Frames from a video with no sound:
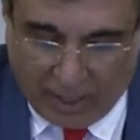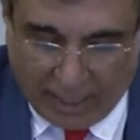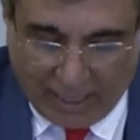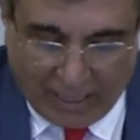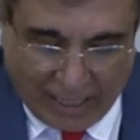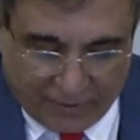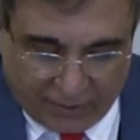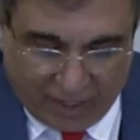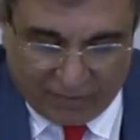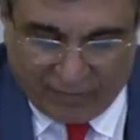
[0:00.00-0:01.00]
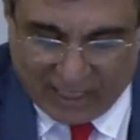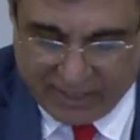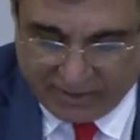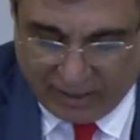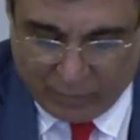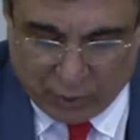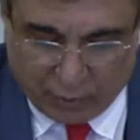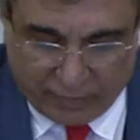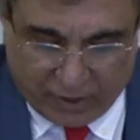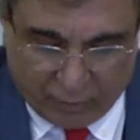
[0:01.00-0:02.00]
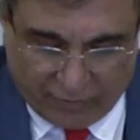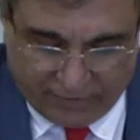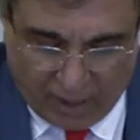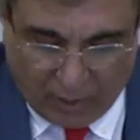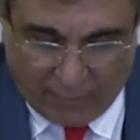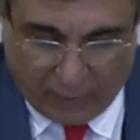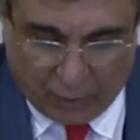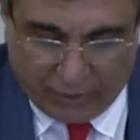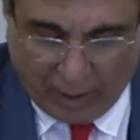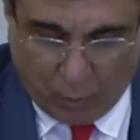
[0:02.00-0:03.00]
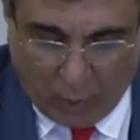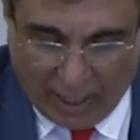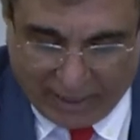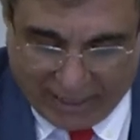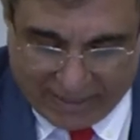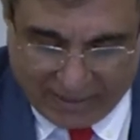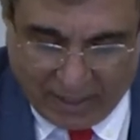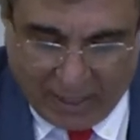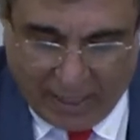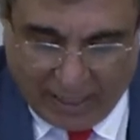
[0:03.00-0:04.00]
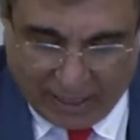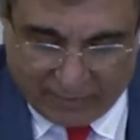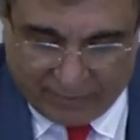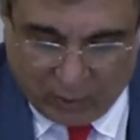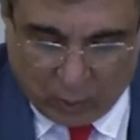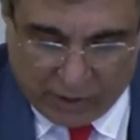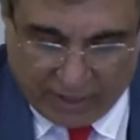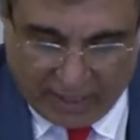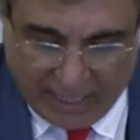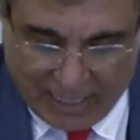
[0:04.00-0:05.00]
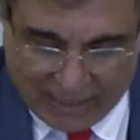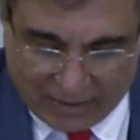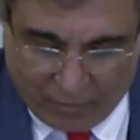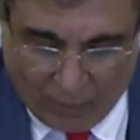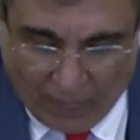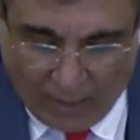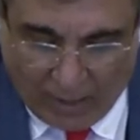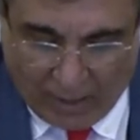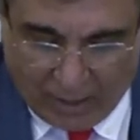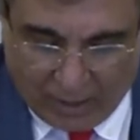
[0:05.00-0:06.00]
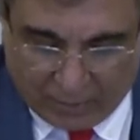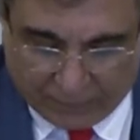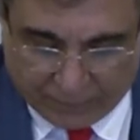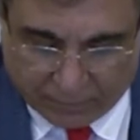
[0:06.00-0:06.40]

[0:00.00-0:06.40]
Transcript: Uh, a third verse seems to, be, to frown upon a wine is it views as uh,